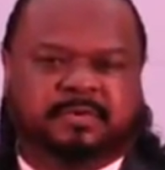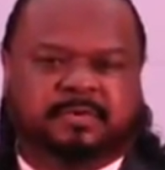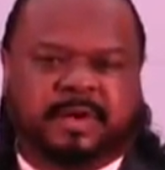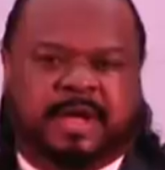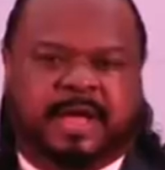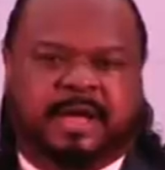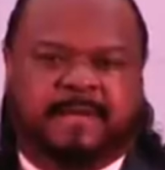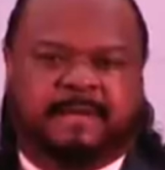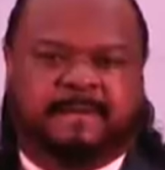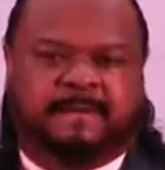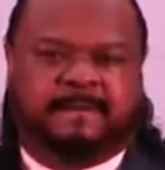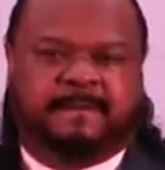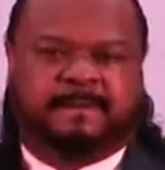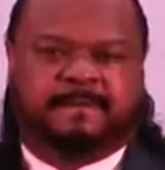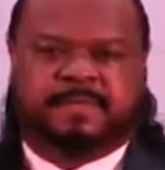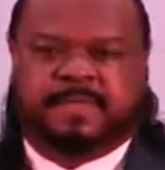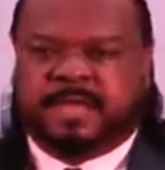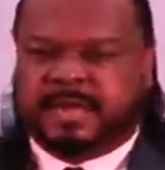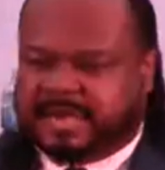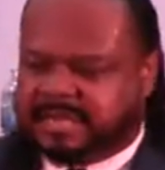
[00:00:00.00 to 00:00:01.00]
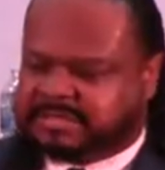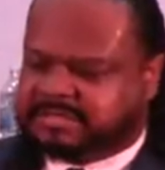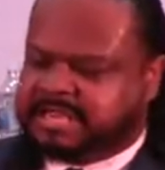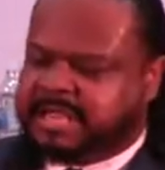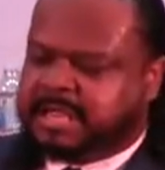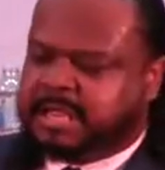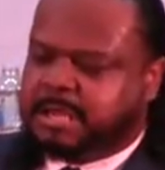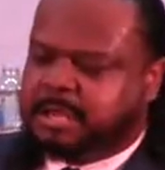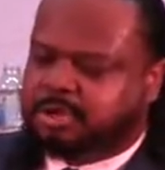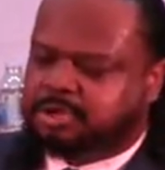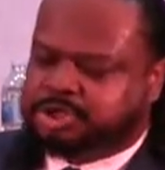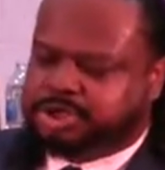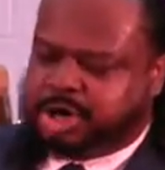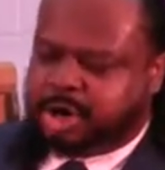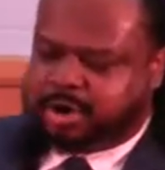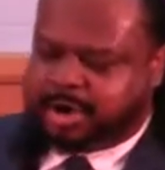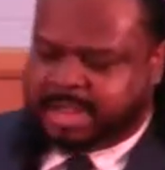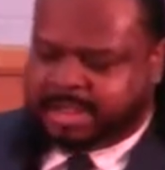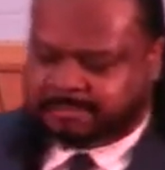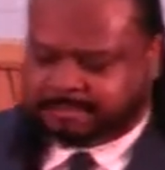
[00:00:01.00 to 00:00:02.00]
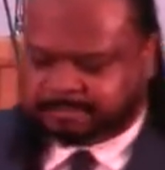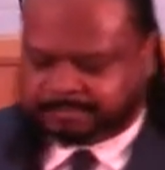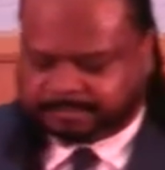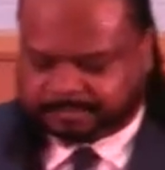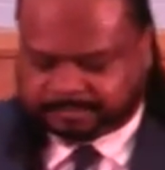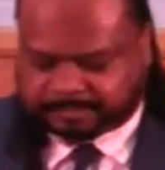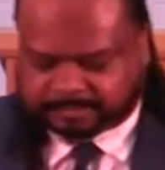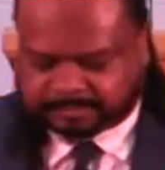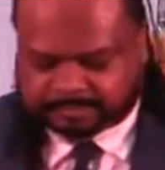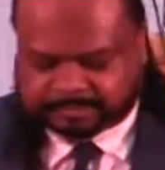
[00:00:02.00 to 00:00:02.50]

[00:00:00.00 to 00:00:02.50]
Right? Let's take a little journey.